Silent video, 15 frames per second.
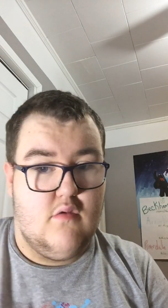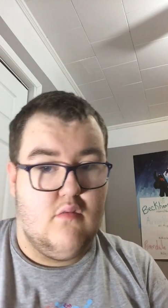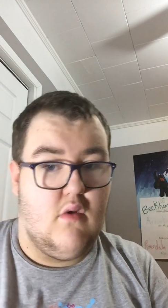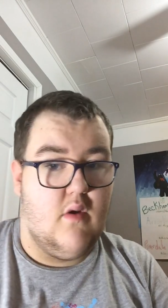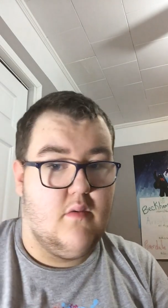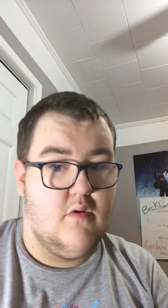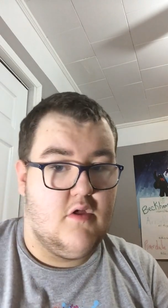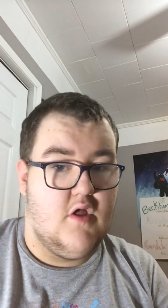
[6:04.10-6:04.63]

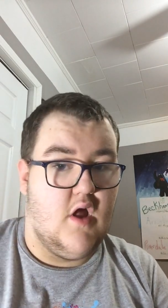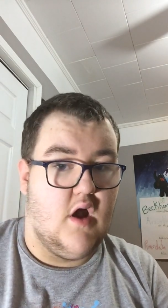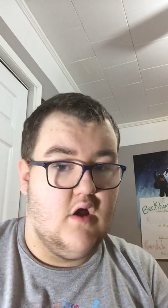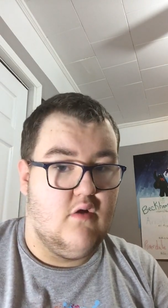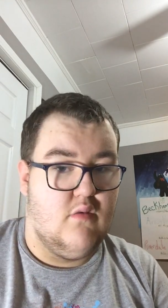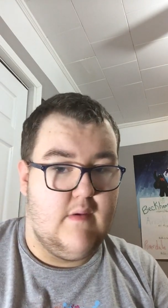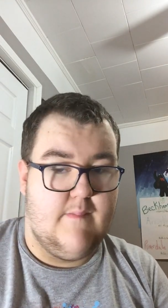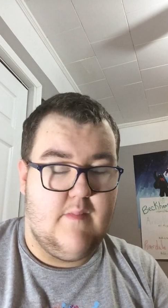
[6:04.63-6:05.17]
"Robert's
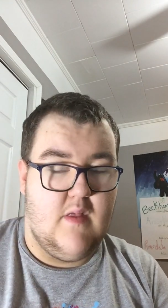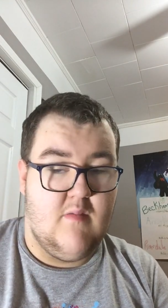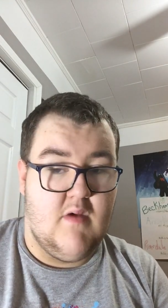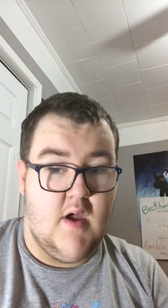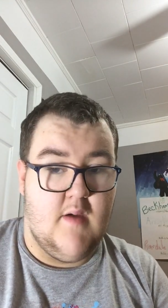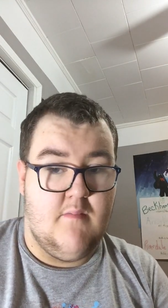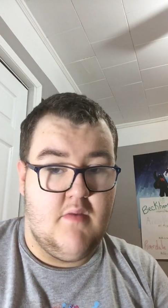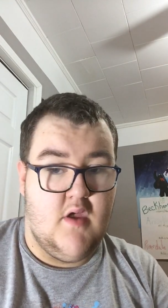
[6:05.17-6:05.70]
daughter ripped them
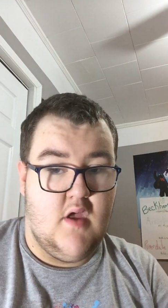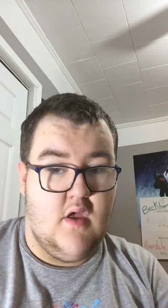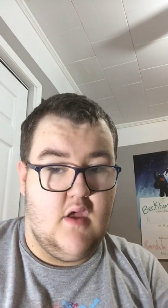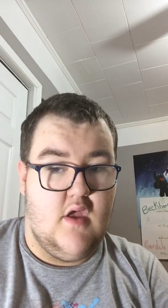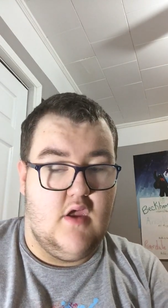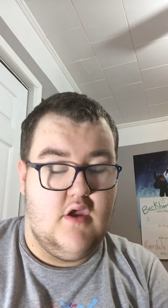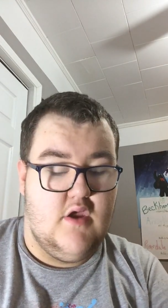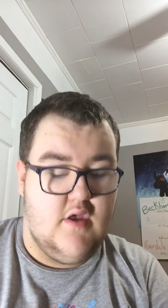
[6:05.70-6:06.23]
up,"
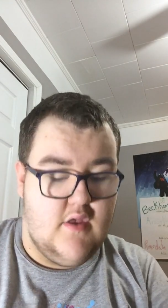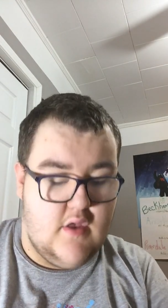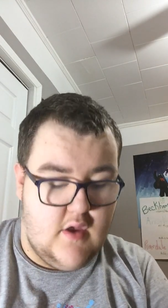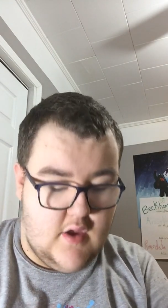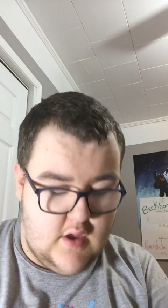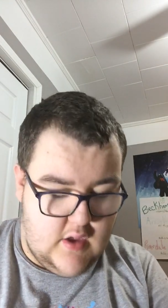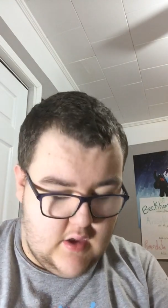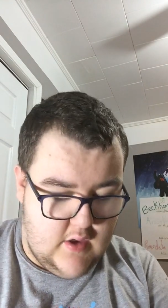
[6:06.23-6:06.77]
and he's
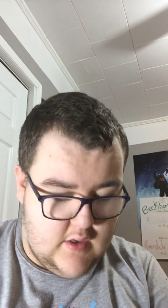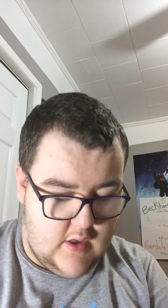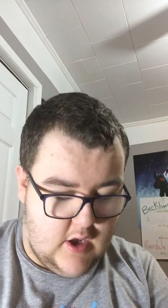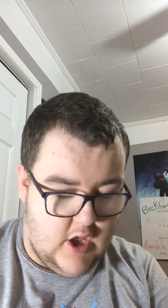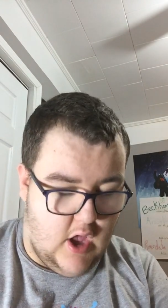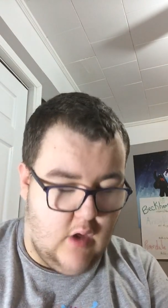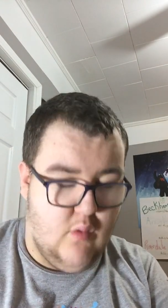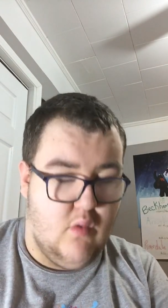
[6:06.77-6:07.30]
like,
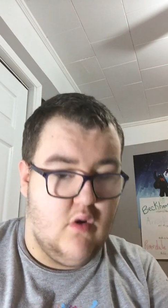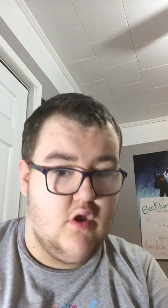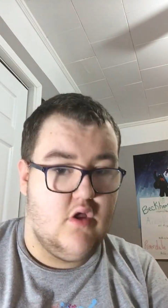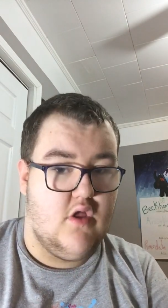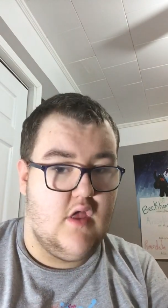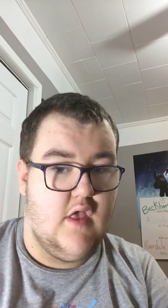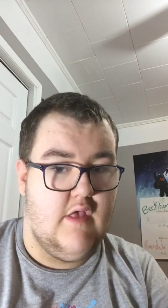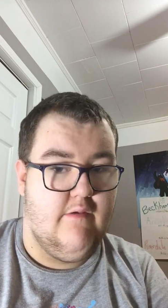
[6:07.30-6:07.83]
"I
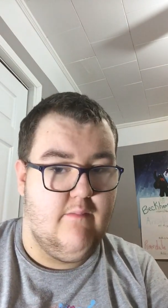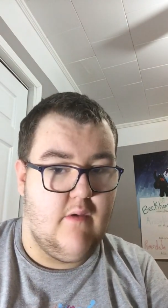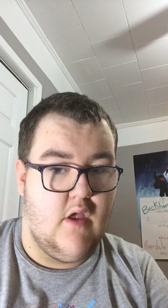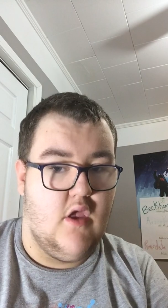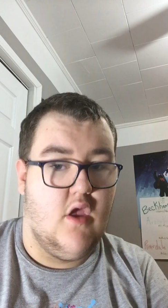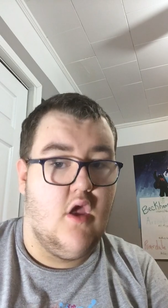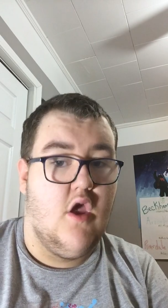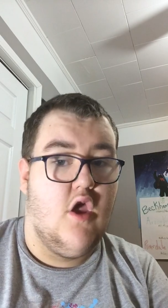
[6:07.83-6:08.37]
want to
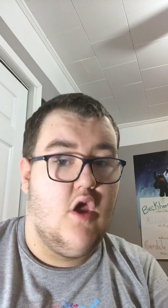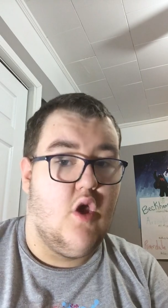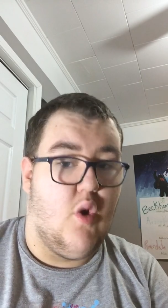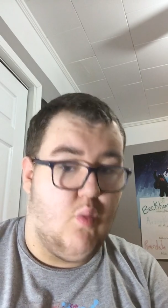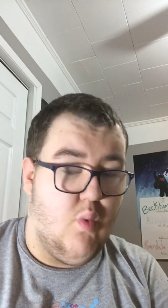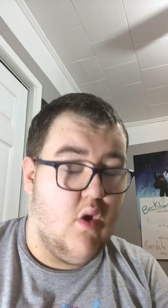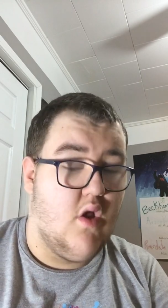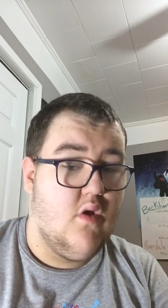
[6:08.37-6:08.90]
spend
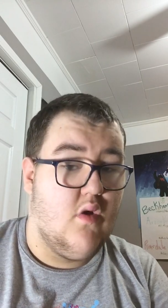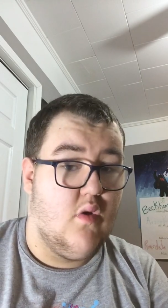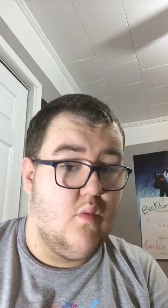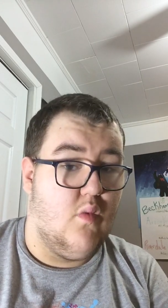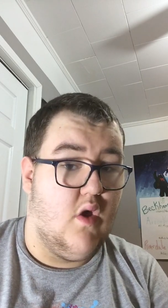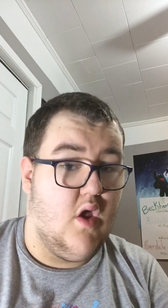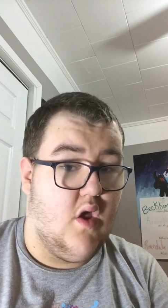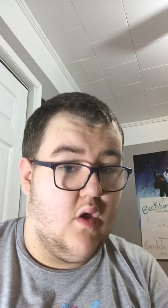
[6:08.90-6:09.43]

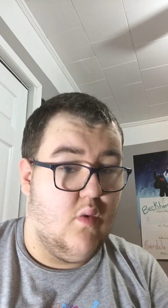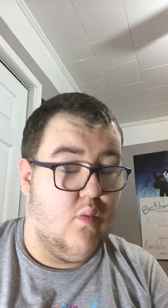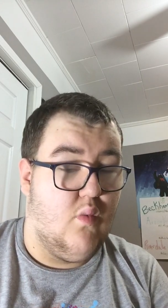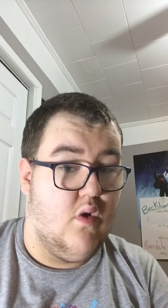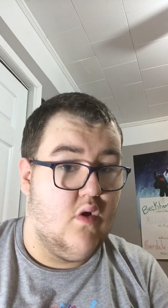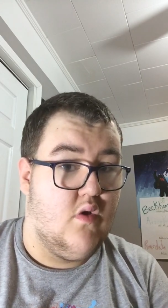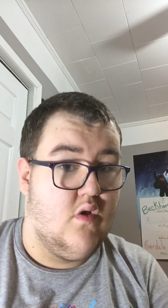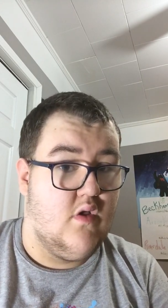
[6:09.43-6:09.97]

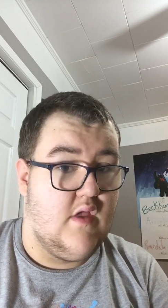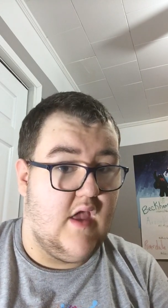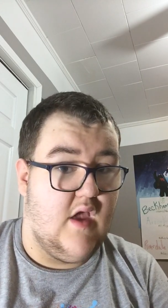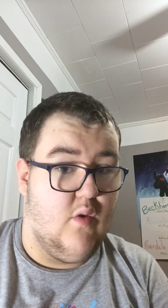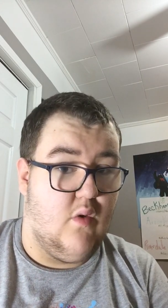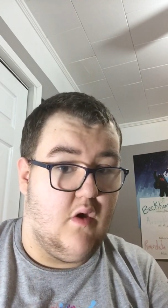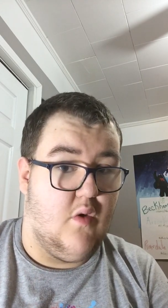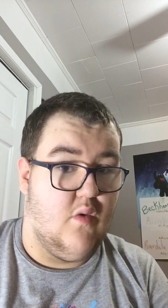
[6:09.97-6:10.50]
one day
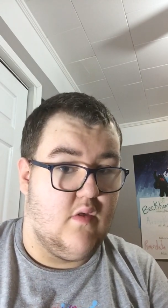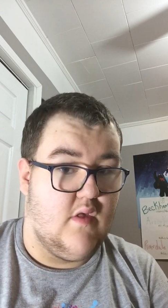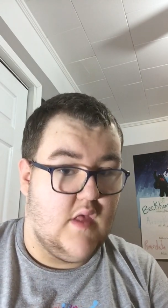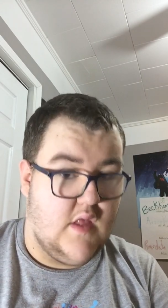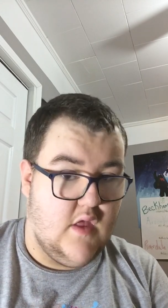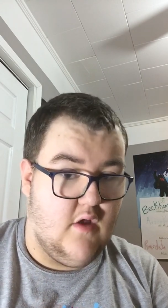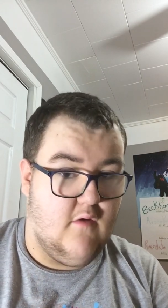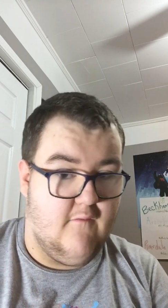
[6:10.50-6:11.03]
a week with
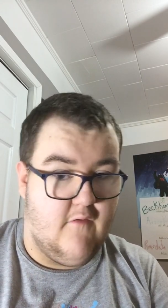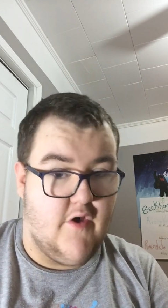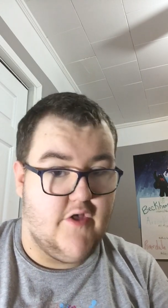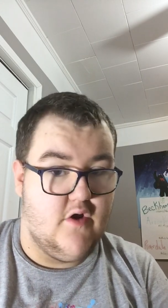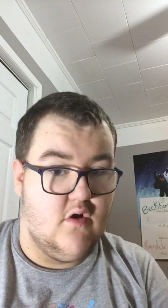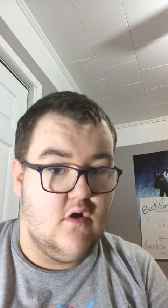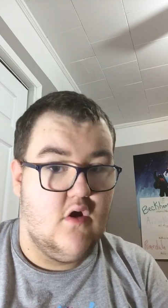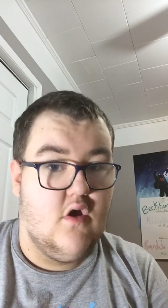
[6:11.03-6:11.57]
your
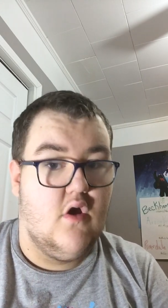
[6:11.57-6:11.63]
father."